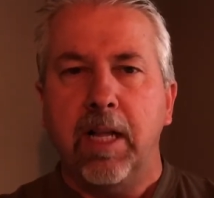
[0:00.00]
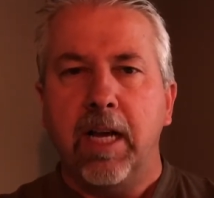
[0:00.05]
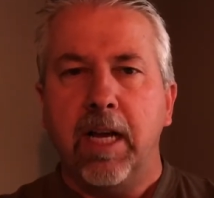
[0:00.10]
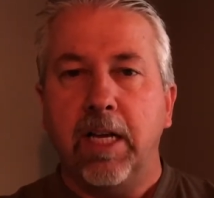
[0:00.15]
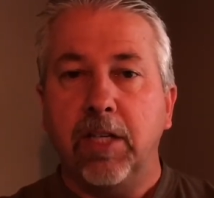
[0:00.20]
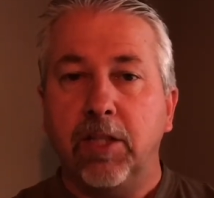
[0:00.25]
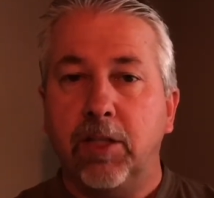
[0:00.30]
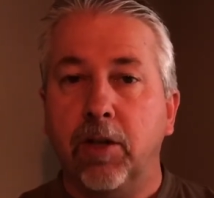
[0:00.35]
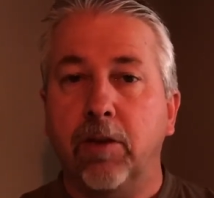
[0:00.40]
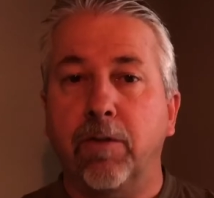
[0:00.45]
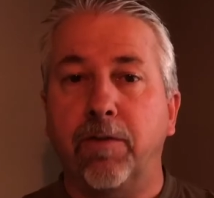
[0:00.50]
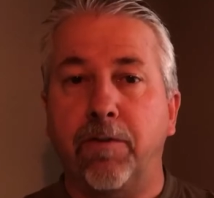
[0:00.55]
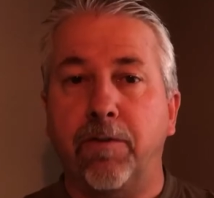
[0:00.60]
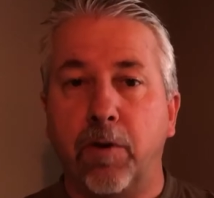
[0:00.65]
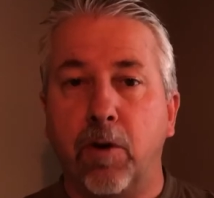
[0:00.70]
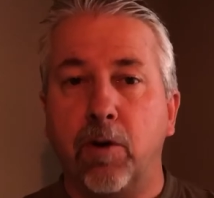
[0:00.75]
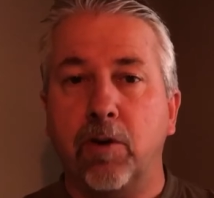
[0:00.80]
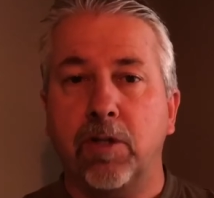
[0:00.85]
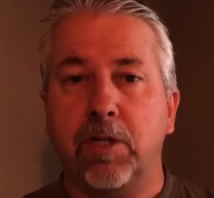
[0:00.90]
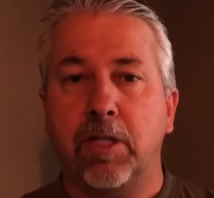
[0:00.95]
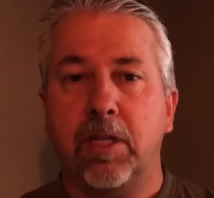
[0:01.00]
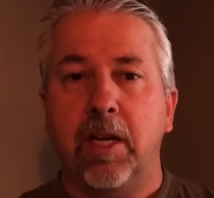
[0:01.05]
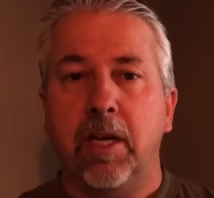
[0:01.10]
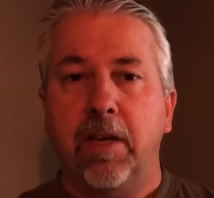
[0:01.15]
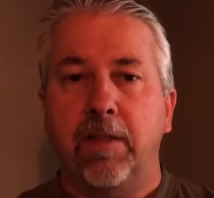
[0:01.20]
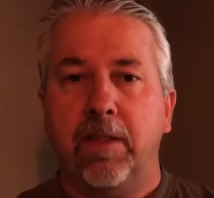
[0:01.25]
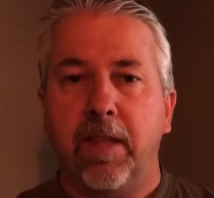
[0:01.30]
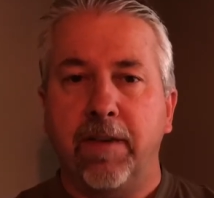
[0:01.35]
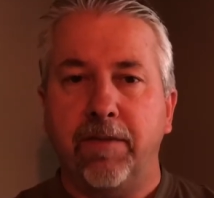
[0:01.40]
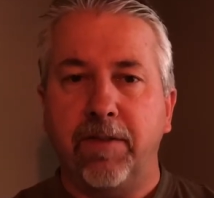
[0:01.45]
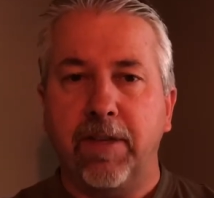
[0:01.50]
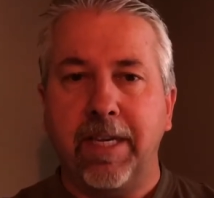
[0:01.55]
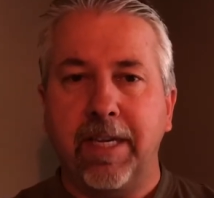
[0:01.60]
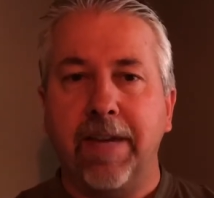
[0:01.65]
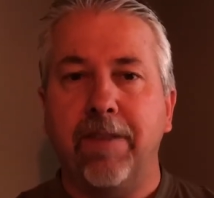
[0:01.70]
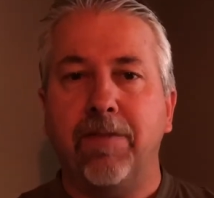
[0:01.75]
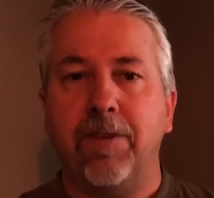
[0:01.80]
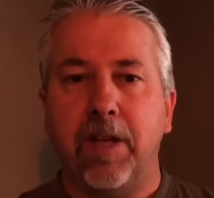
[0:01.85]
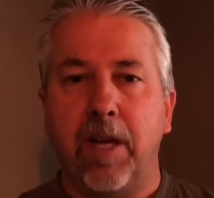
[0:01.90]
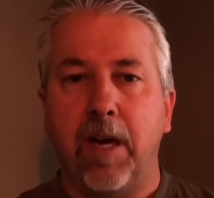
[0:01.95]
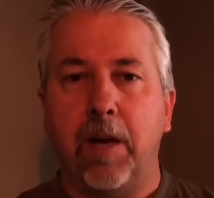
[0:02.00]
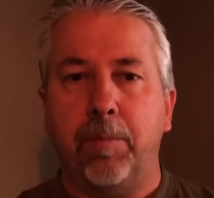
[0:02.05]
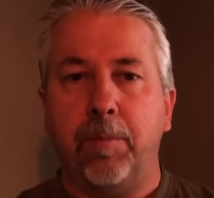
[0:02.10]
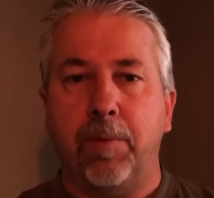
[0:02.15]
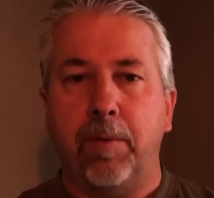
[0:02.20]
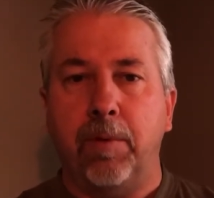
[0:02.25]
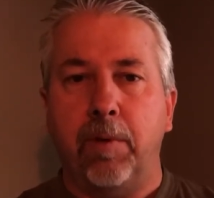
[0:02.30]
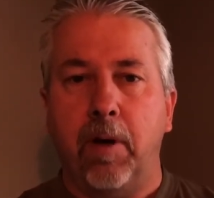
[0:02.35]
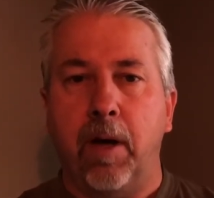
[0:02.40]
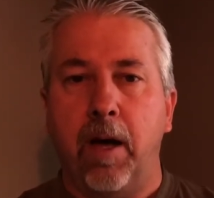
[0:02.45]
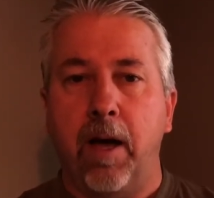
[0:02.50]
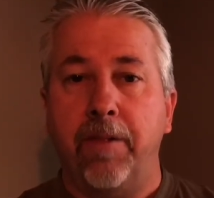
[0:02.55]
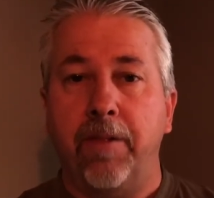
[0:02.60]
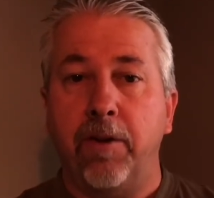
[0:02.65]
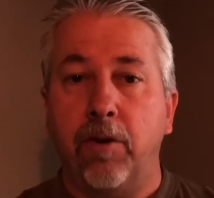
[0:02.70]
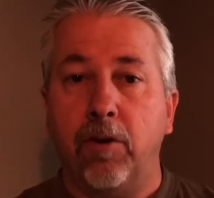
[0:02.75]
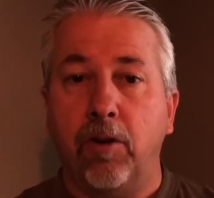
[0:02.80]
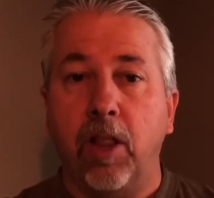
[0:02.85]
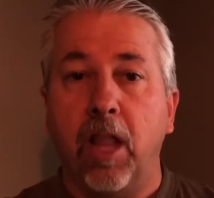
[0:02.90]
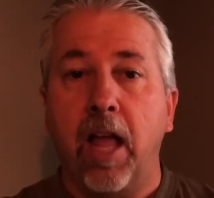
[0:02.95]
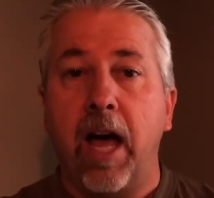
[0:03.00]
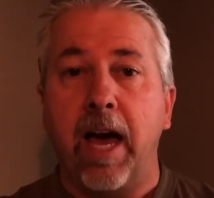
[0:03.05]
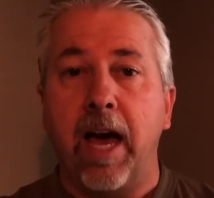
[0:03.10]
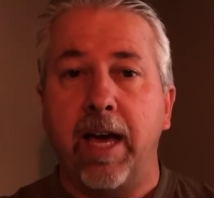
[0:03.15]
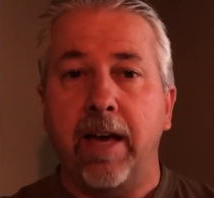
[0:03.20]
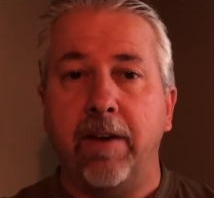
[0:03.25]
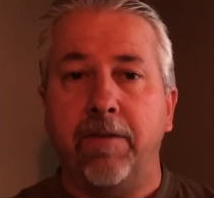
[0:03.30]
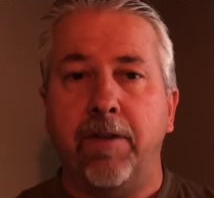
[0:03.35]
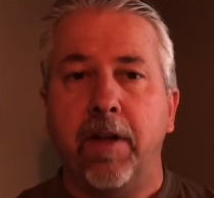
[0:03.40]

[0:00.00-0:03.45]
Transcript: until first they've given up their life